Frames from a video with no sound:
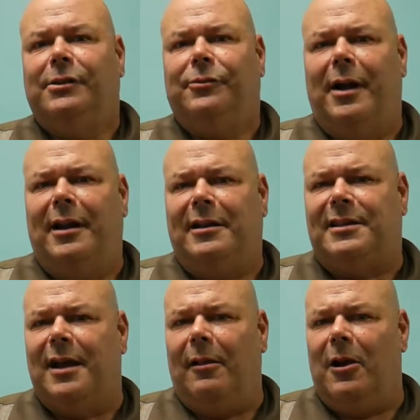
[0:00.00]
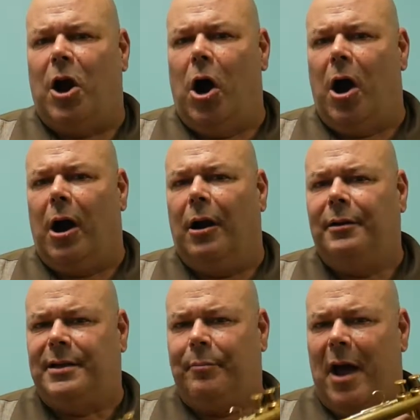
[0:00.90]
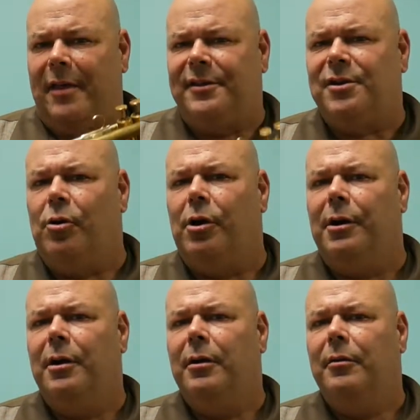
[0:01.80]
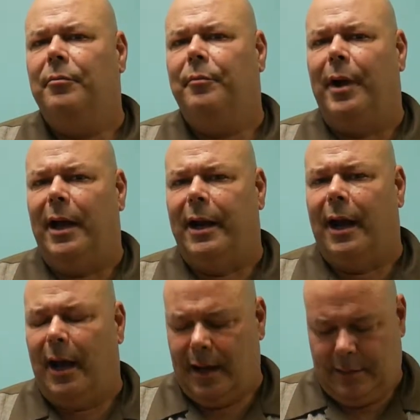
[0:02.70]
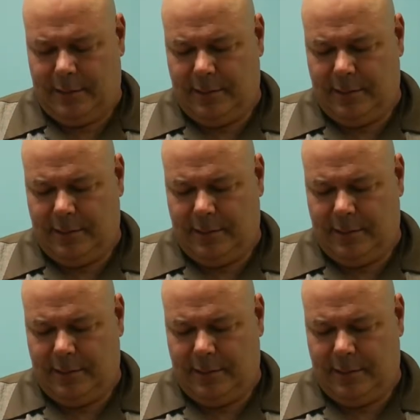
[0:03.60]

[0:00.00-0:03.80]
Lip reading: ready to sell a car to buy this horn, but